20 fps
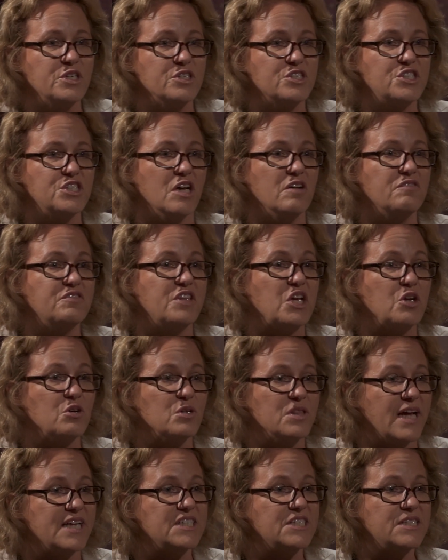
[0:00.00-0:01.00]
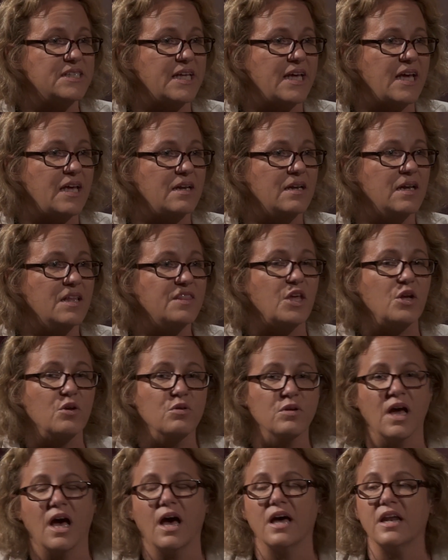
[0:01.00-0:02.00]
to yourself that you're less than, that you're
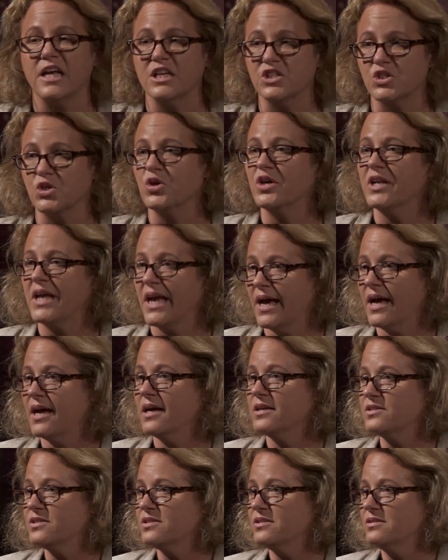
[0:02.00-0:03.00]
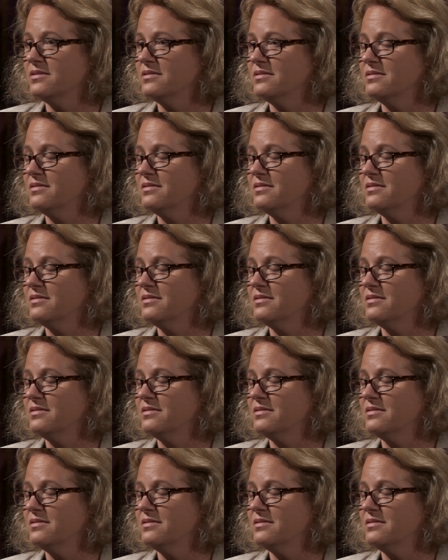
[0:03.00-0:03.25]
not as good as.